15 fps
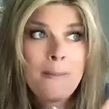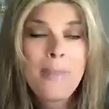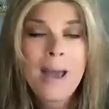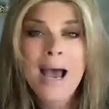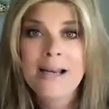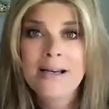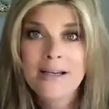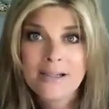
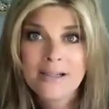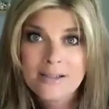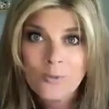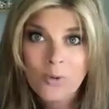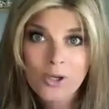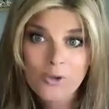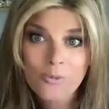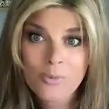madness
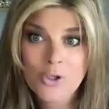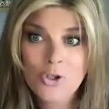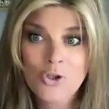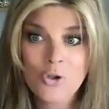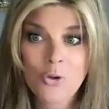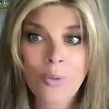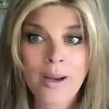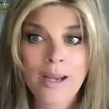of what you've been
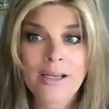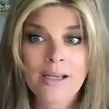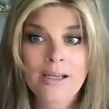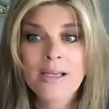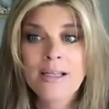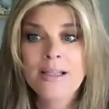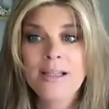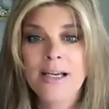doing,
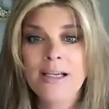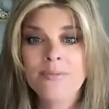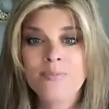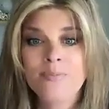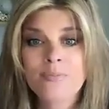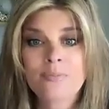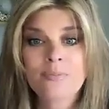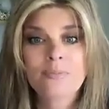
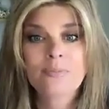then